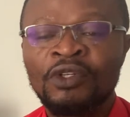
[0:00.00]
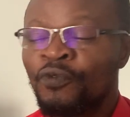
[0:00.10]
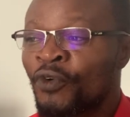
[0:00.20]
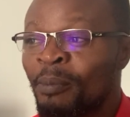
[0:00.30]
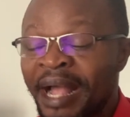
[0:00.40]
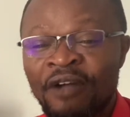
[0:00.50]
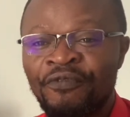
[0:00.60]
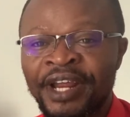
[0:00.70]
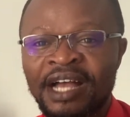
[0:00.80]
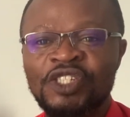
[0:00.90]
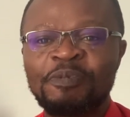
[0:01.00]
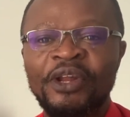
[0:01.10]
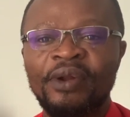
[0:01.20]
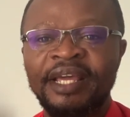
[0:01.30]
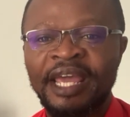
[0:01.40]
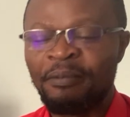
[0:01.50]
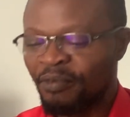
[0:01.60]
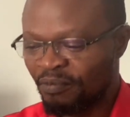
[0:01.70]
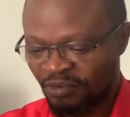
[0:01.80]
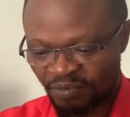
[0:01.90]
From every aspect of the game,
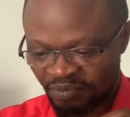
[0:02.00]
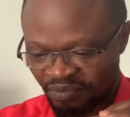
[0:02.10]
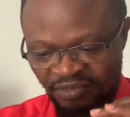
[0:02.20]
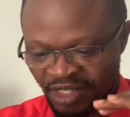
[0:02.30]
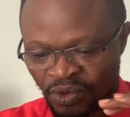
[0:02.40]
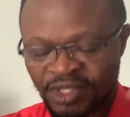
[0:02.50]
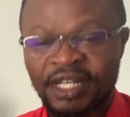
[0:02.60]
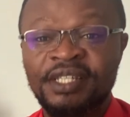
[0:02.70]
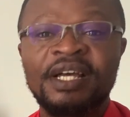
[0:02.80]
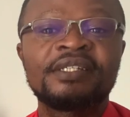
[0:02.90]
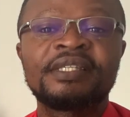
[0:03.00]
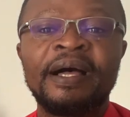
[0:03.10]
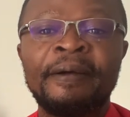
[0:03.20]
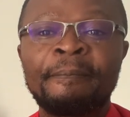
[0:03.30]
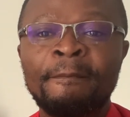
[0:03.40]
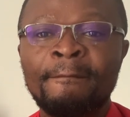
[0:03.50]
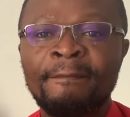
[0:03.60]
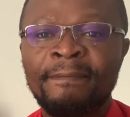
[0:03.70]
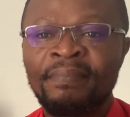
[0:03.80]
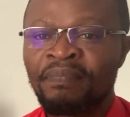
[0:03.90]
it was a disaster.
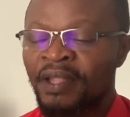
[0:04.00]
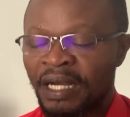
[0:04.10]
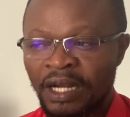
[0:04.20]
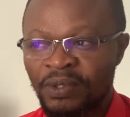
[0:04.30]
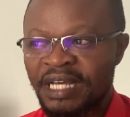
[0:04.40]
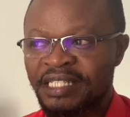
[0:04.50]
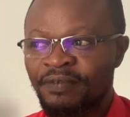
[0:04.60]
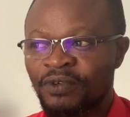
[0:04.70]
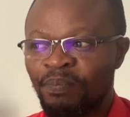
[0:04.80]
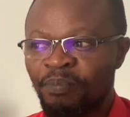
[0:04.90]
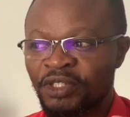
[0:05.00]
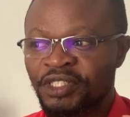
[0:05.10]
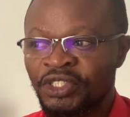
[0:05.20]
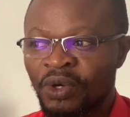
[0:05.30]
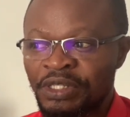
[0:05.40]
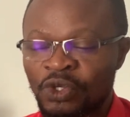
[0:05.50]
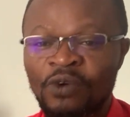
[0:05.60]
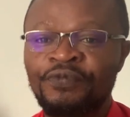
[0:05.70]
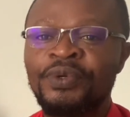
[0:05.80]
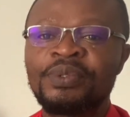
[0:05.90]
It looks as if Pochettino is
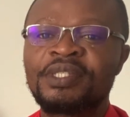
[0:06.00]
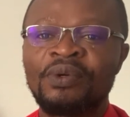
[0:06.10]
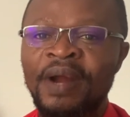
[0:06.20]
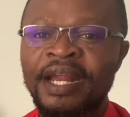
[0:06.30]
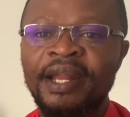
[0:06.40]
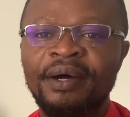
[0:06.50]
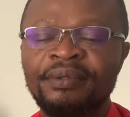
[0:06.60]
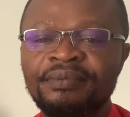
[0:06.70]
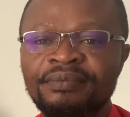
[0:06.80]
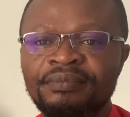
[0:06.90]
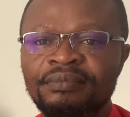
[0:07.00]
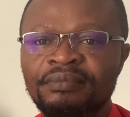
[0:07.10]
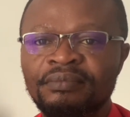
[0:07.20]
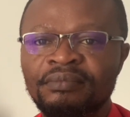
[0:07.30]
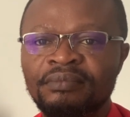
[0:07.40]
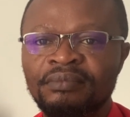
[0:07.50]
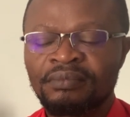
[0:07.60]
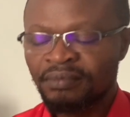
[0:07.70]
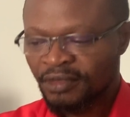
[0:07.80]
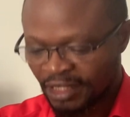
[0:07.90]
confused right now.
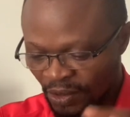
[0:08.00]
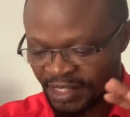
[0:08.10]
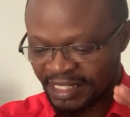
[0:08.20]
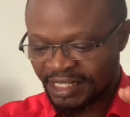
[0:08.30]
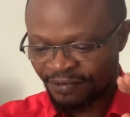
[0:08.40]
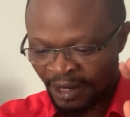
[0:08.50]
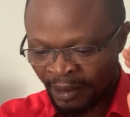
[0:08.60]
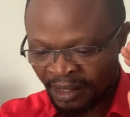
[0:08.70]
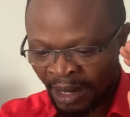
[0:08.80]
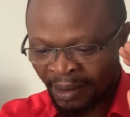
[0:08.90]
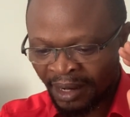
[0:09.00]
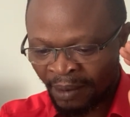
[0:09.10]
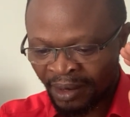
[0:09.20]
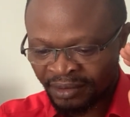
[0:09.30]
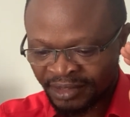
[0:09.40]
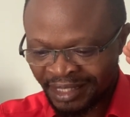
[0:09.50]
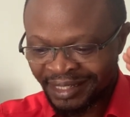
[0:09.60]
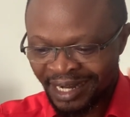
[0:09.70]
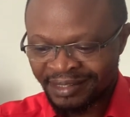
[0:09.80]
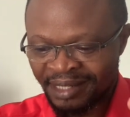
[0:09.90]
It looks as if our
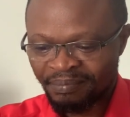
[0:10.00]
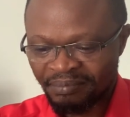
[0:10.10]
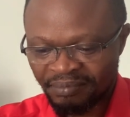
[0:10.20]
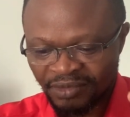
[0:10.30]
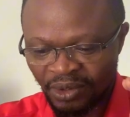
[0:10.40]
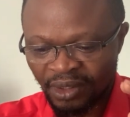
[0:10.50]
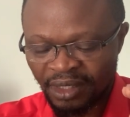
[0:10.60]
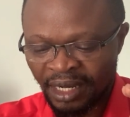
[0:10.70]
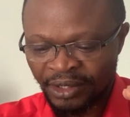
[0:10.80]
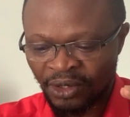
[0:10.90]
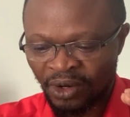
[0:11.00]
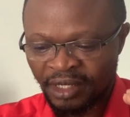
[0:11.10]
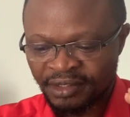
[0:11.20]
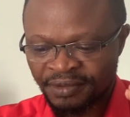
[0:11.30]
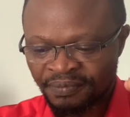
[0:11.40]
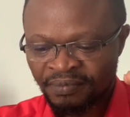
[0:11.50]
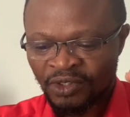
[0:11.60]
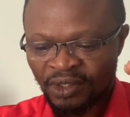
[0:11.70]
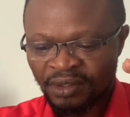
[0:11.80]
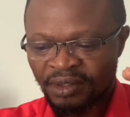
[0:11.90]
technical, how do you call it?
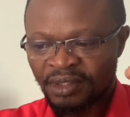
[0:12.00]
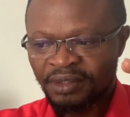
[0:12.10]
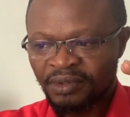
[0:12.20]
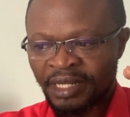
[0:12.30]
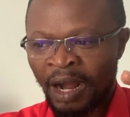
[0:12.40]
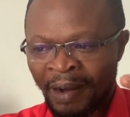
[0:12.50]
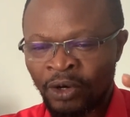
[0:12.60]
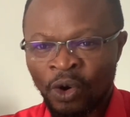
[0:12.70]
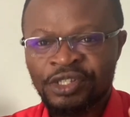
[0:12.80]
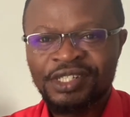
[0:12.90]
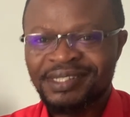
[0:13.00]
Our coaches,